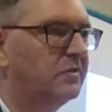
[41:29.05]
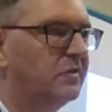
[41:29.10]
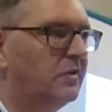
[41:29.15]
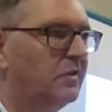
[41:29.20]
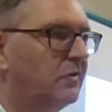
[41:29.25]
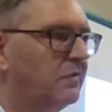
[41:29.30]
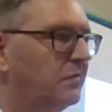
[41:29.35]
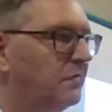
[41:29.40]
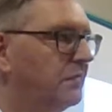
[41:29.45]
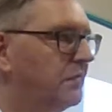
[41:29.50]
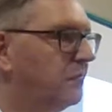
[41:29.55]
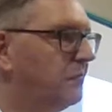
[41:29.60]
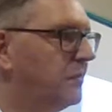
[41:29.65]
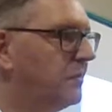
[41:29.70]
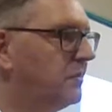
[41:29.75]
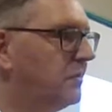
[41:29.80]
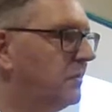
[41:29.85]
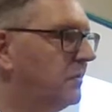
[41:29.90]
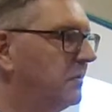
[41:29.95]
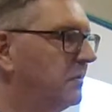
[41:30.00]
of the
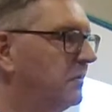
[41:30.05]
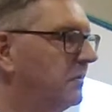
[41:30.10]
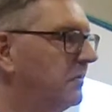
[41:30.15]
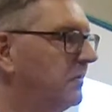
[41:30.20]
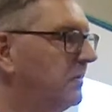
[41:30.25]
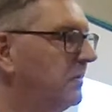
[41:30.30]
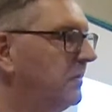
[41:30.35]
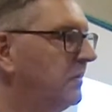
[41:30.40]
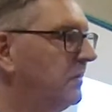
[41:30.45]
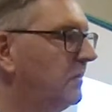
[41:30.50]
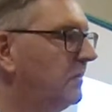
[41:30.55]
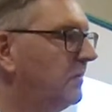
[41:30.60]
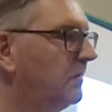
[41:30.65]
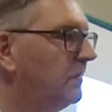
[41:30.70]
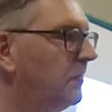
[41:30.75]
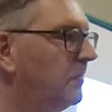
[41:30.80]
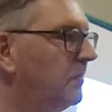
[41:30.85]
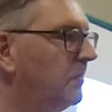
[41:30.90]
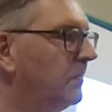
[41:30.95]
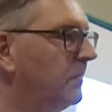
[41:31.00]
return
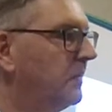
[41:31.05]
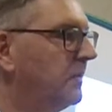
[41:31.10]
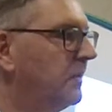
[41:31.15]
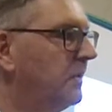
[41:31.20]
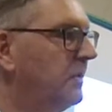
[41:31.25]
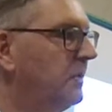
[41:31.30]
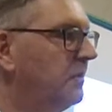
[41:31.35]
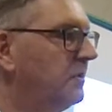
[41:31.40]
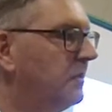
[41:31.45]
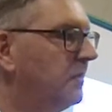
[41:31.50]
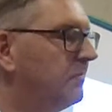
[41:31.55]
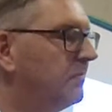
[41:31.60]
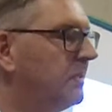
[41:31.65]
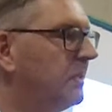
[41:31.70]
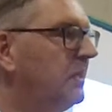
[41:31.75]
from Egypt.